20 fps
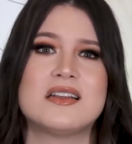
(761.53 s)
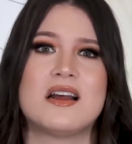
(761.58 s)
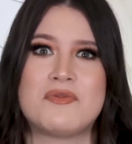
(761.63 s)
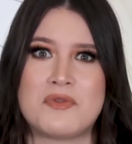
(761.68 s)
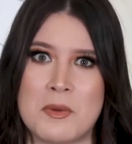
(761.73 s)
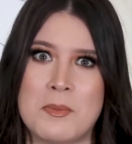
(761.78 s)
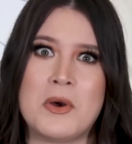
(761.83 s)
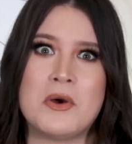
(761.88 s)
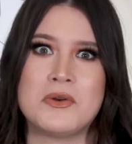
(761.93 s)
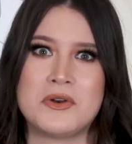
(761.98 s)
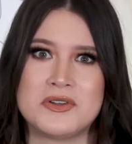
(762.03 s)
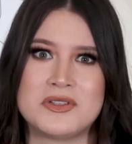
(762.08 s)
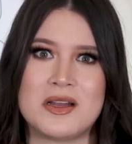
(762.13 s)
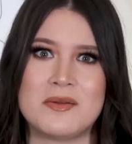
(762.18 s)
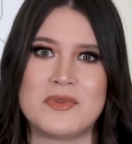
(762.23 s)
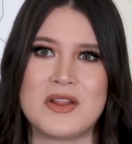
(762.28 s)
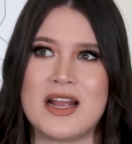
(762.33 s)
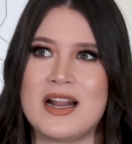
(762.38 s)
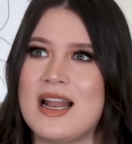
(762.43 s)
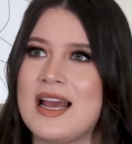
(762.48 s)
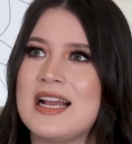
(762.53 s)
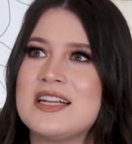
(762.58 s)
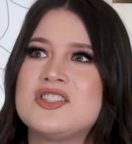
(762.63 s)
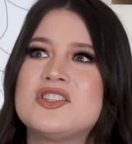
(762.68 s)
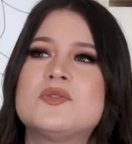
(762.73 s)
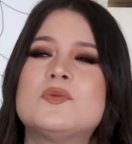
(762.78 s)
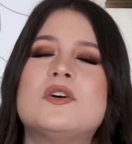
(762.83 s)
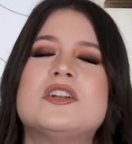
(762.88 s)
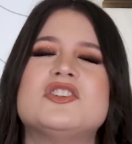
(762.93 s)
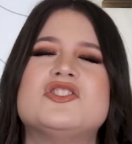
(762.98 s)
off the boat or something. Like I
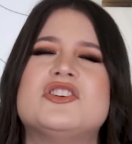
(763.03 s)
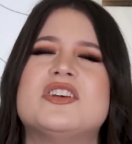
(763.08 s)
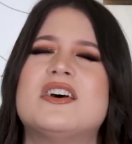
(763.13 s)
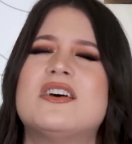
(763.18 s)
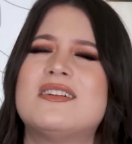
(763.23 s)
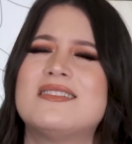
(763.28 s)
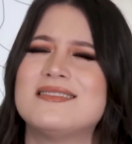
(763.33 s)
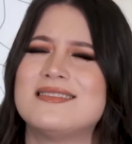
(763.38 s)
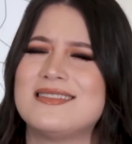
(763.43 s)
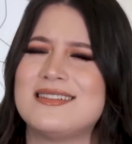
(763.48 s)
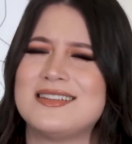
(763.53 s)
just want to chill.